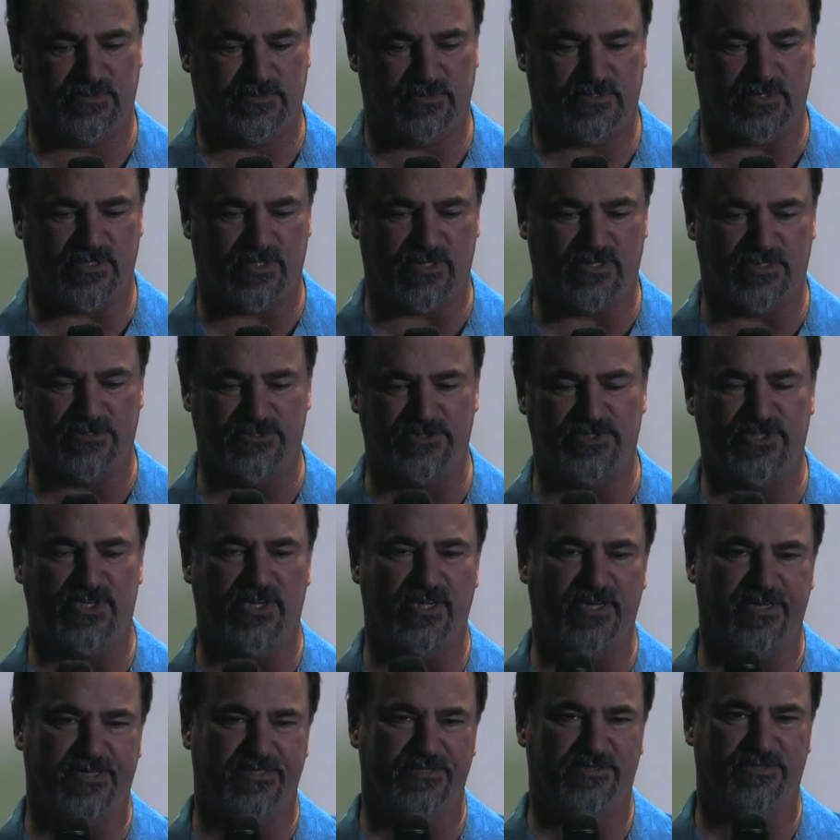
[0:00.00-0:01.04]
color
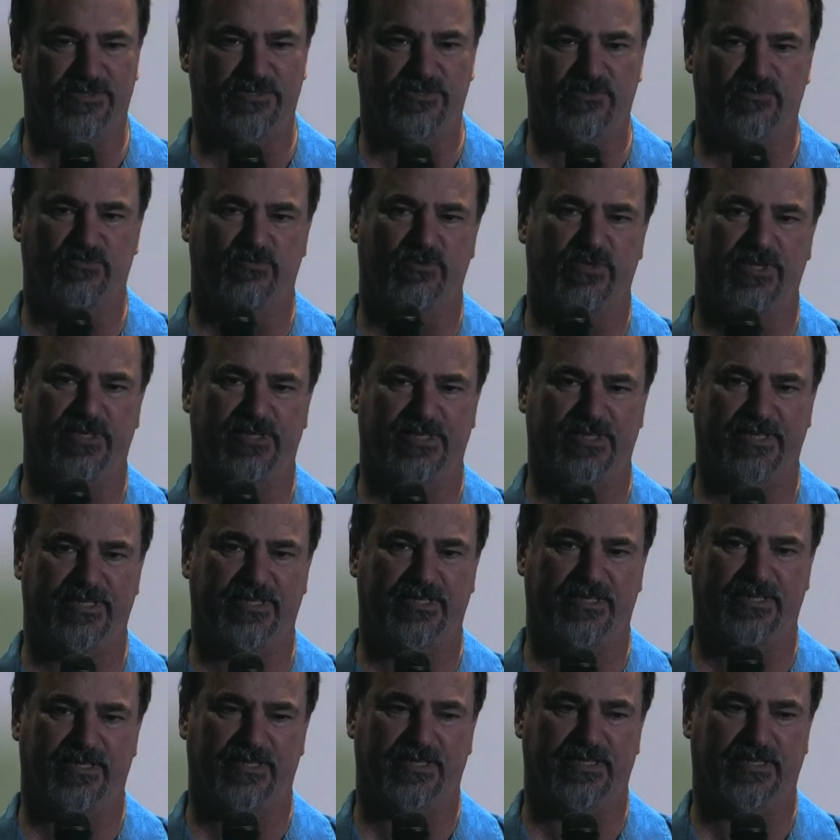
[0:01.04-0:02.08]
science is
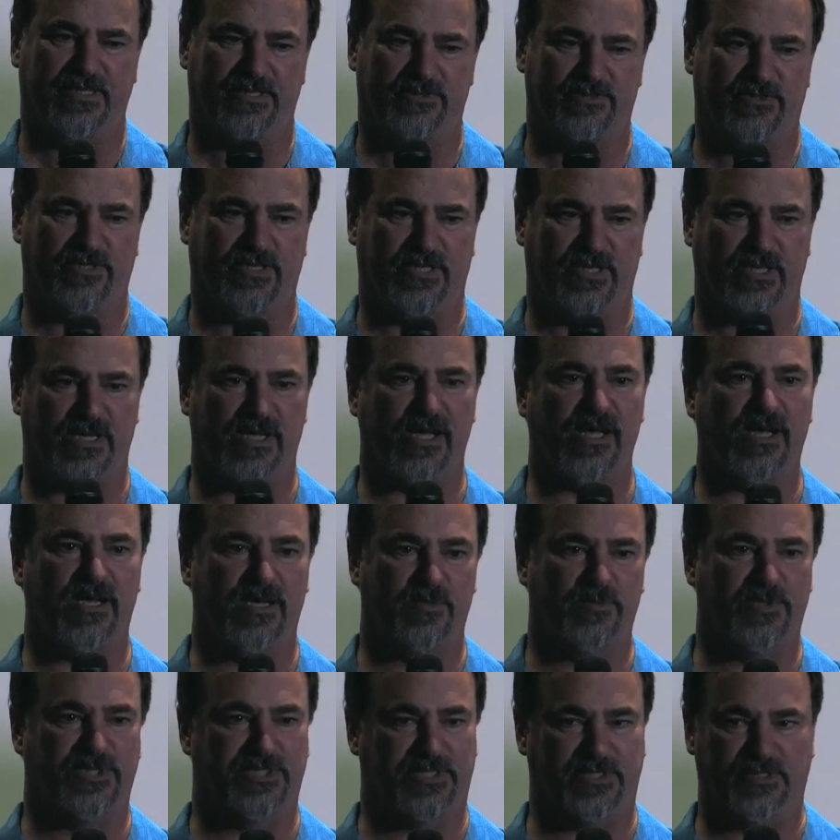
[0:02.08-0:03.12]
really actually a
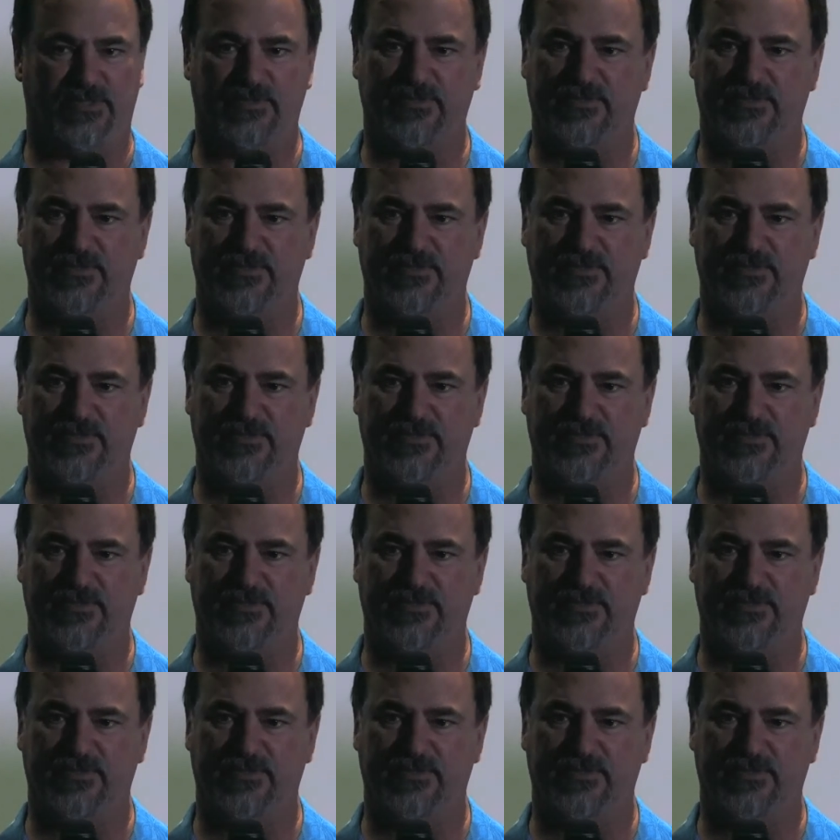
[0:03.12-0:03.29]
hobby